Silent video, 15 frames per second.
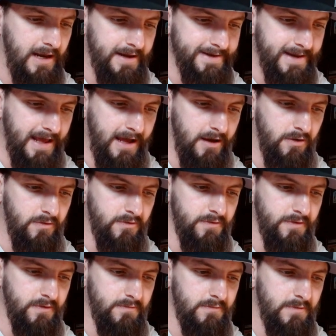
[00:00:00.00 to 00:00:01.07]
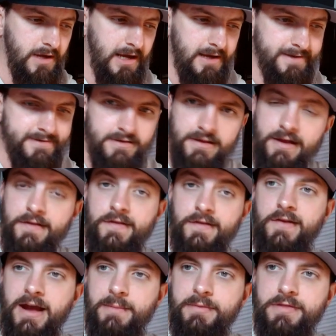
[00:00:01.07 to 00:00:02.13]
Now, let's
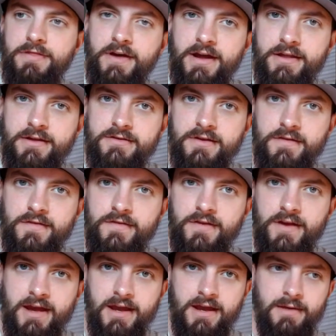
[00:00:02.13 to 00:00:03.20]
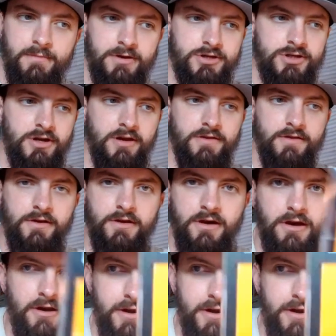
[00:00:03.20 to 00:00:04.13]
hypothetically say I'm going to show you the card.